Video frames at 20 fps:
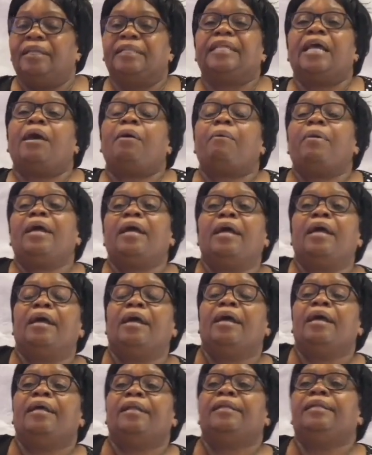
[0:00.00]
They were
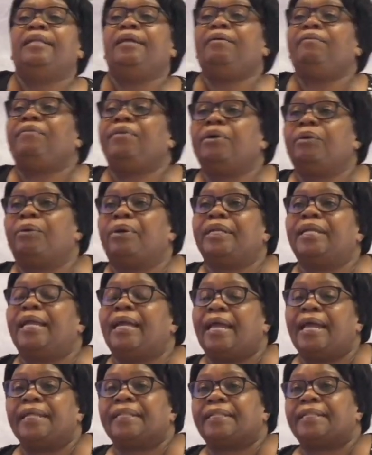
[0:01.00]
living on
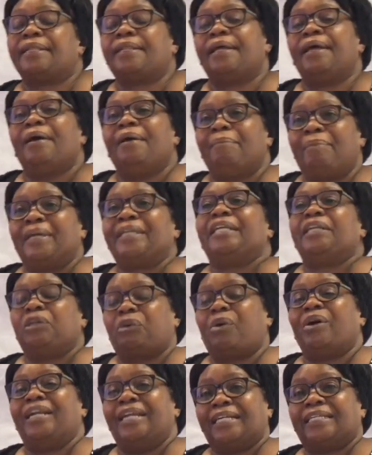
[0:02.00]
earth, but in
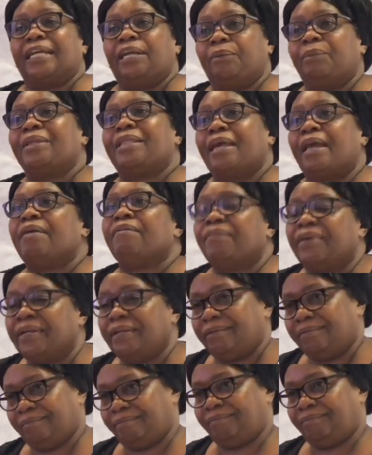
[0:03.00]
connection with heaven.